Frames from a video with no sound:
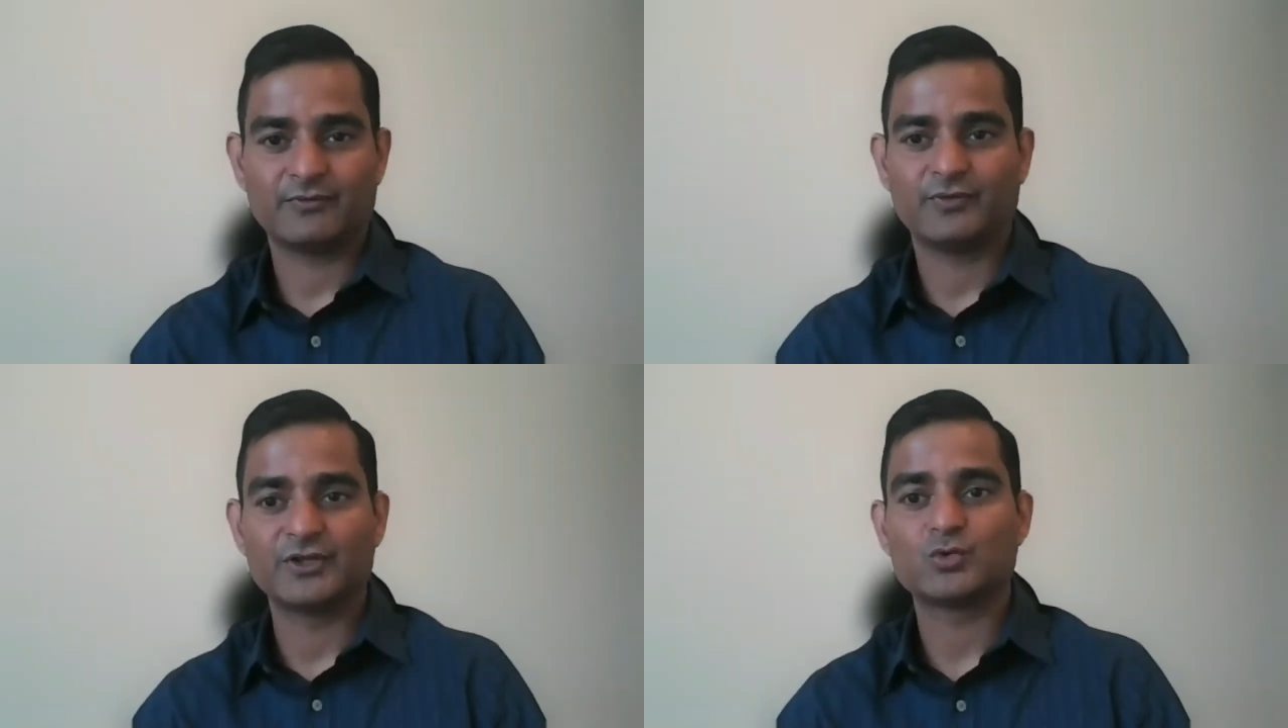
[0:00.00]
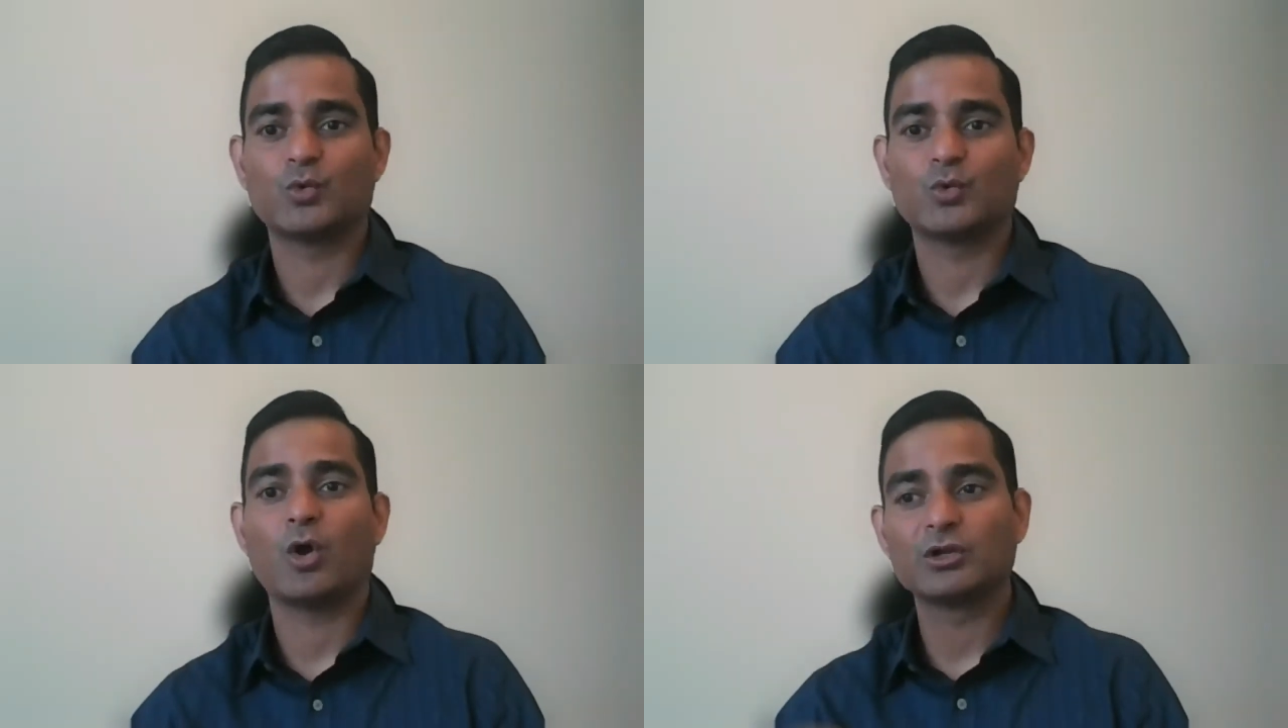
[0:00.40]
which
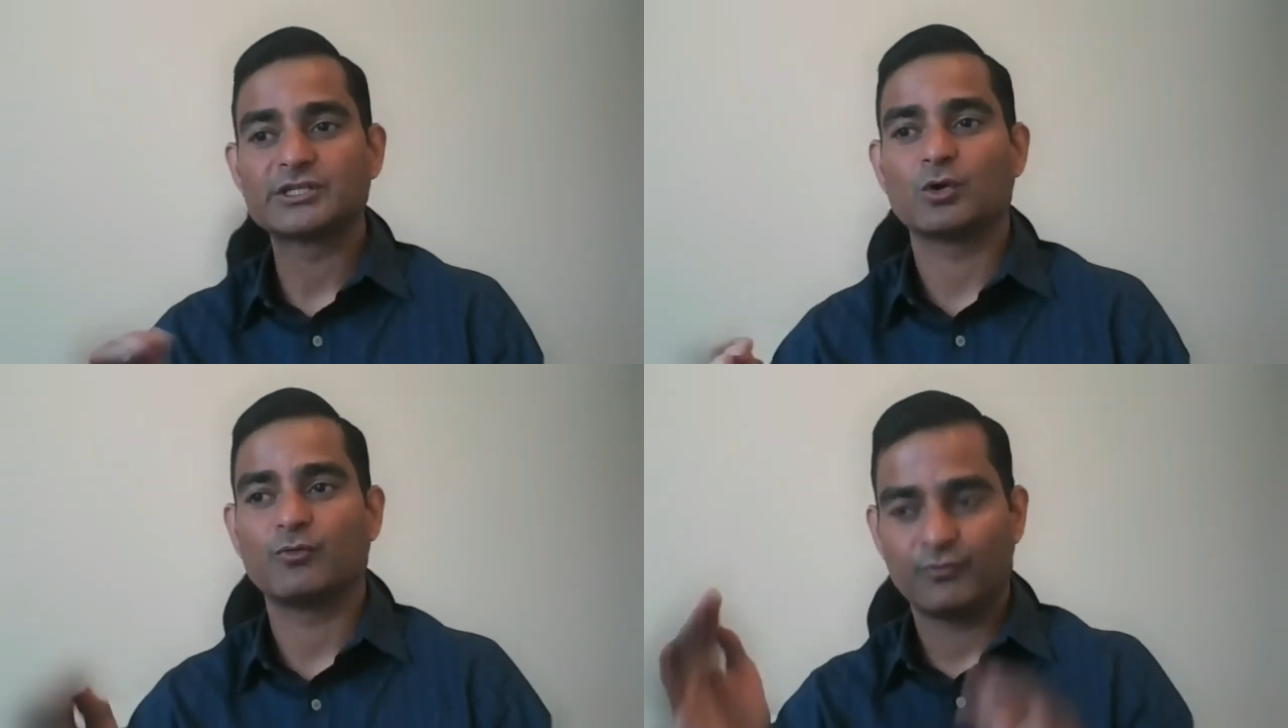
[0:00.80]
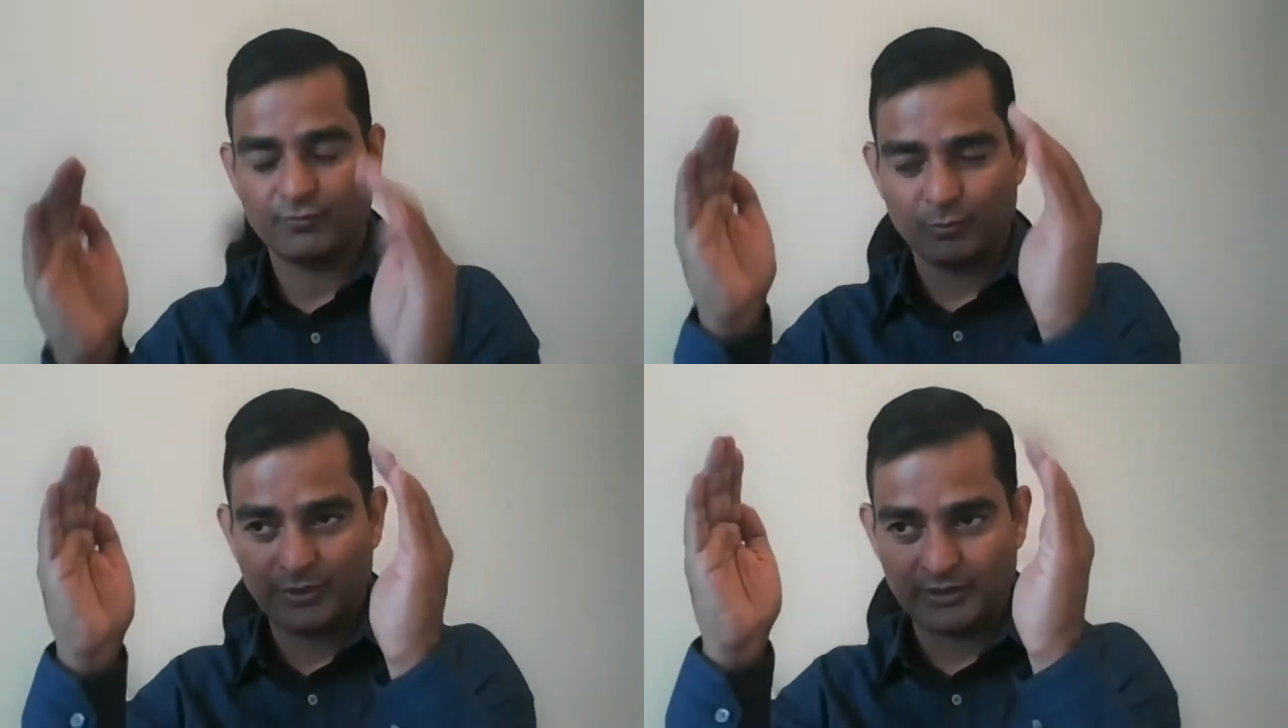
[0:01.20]
will also
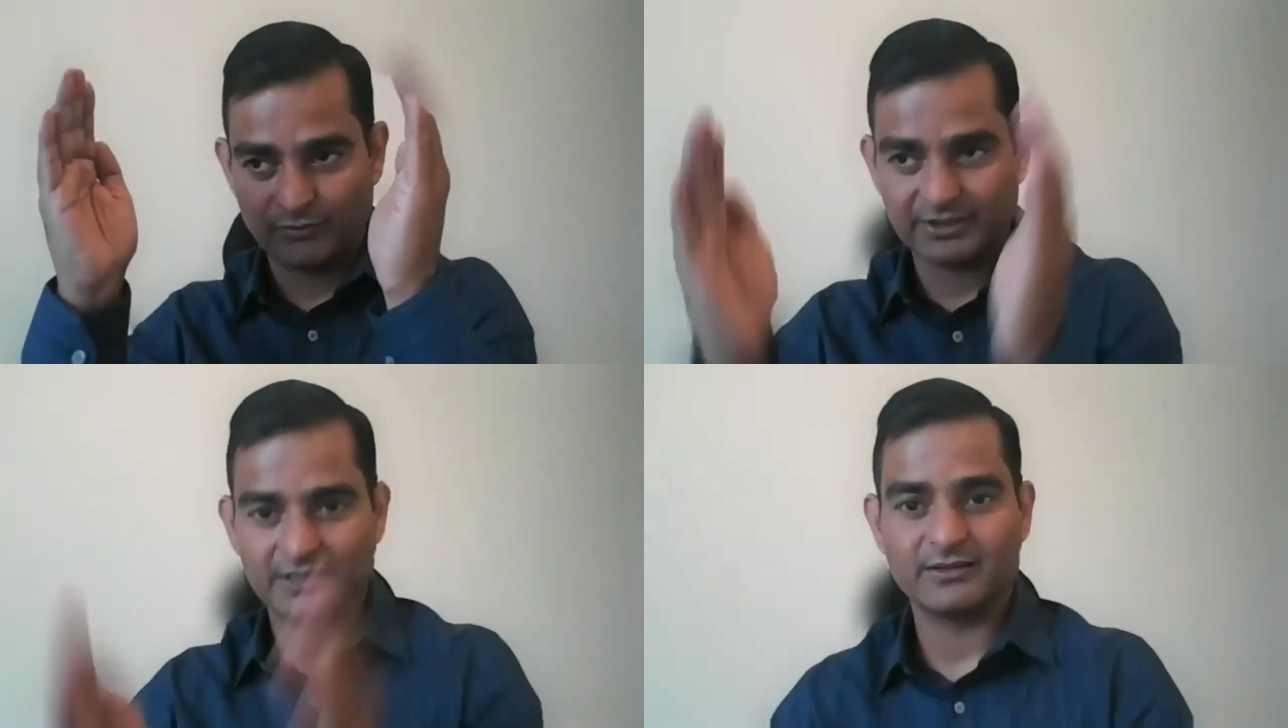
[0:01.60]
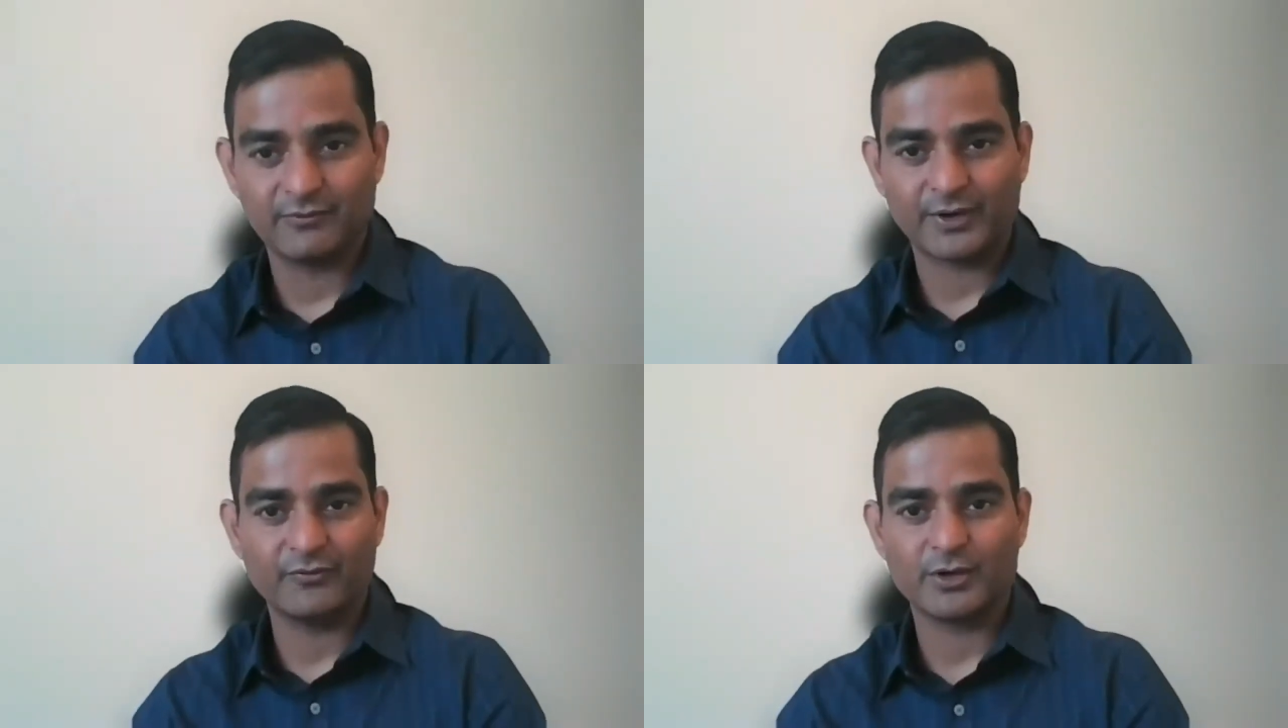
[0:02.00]
be within
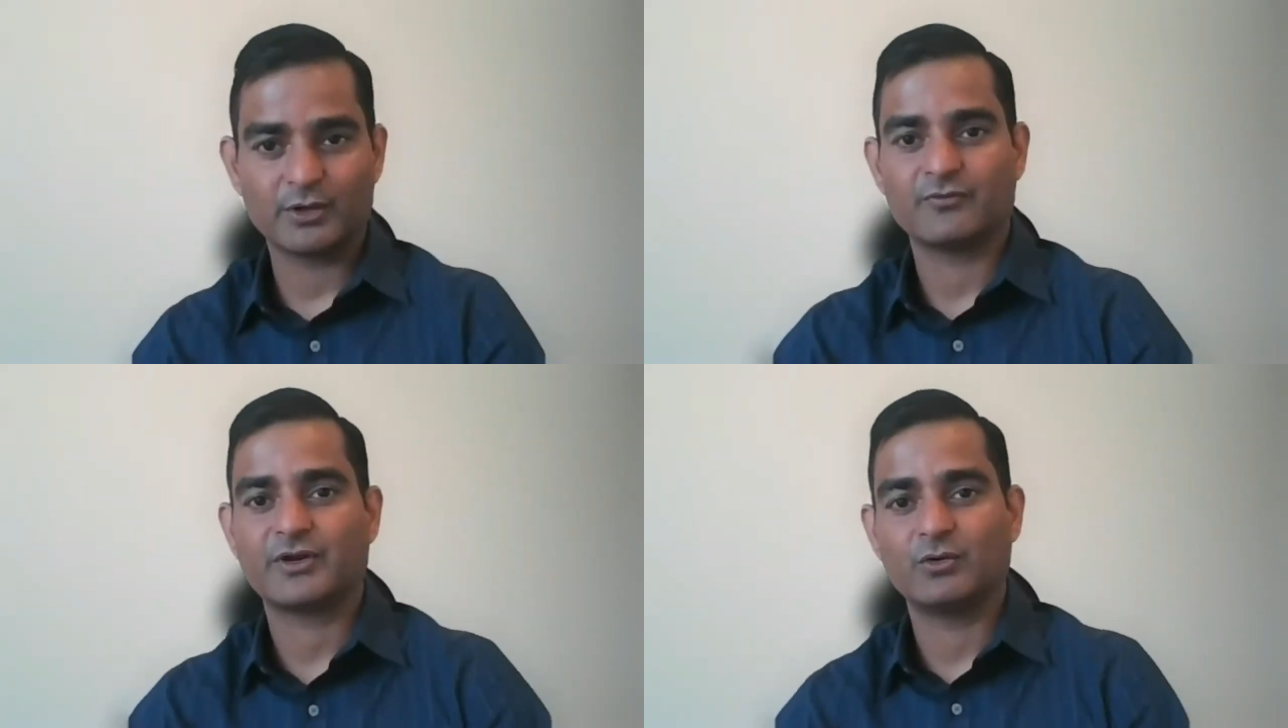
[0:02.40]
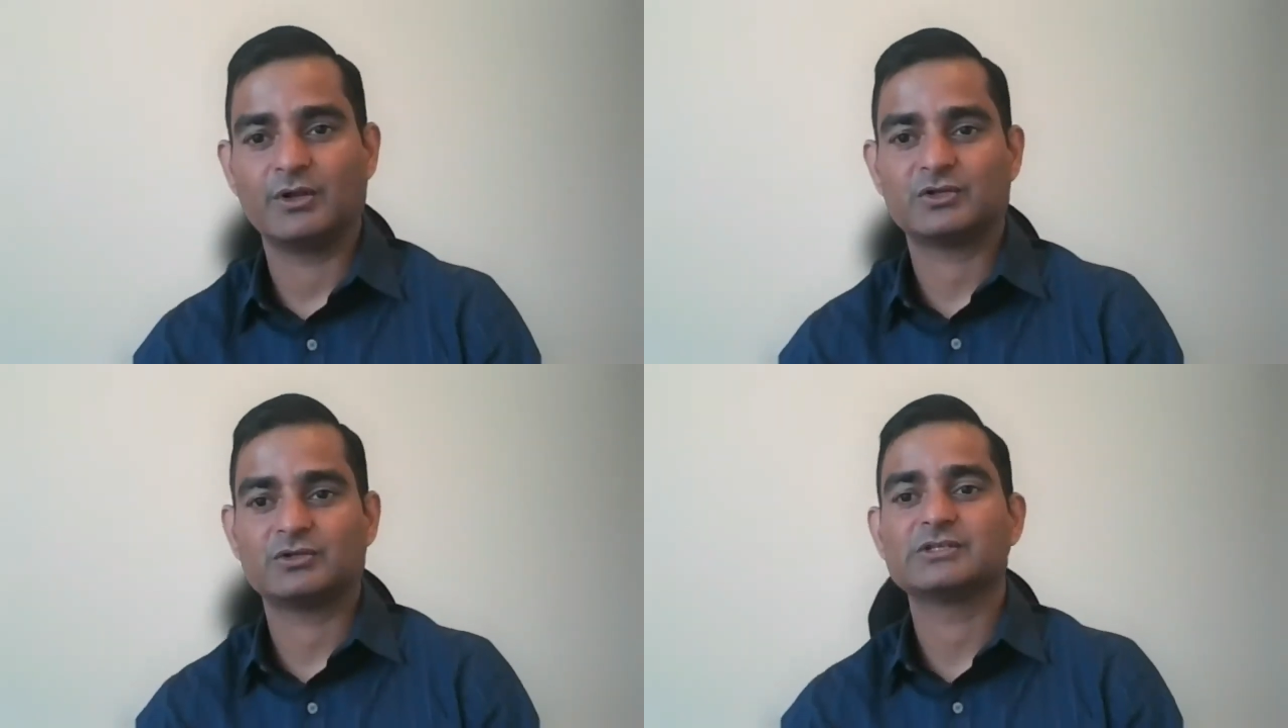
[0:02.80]
the framework of
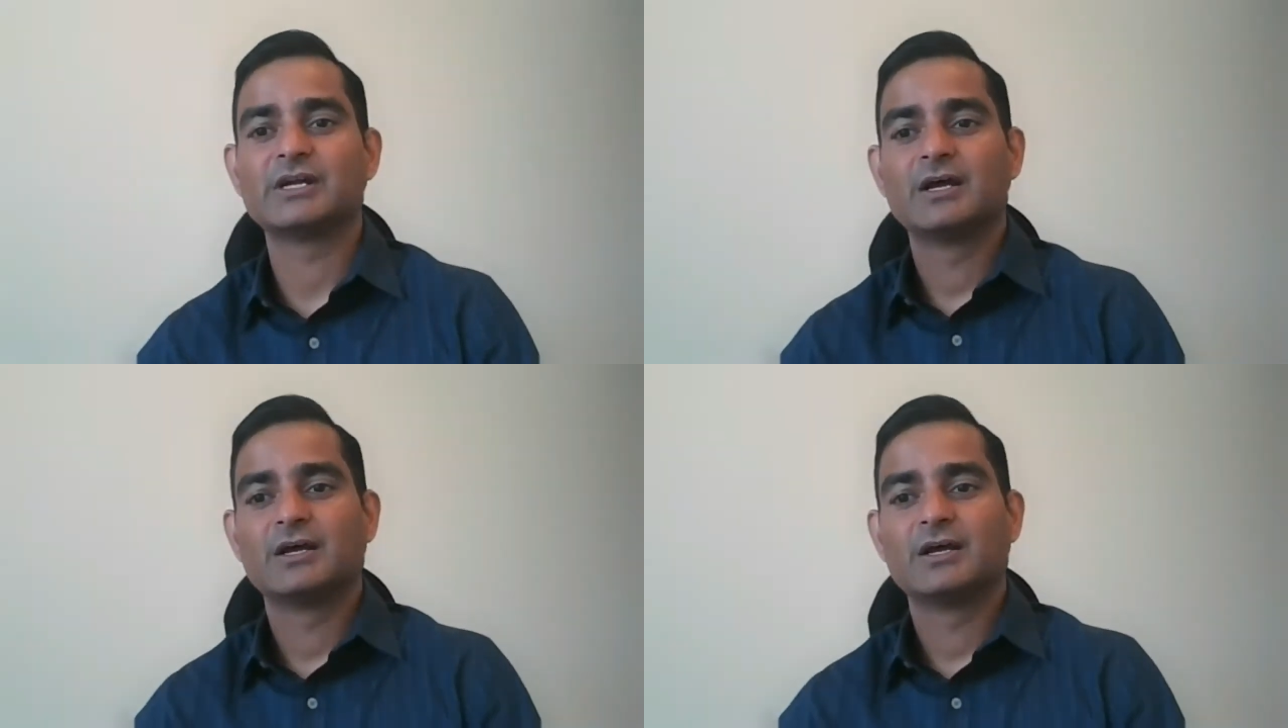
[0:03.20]
regulations.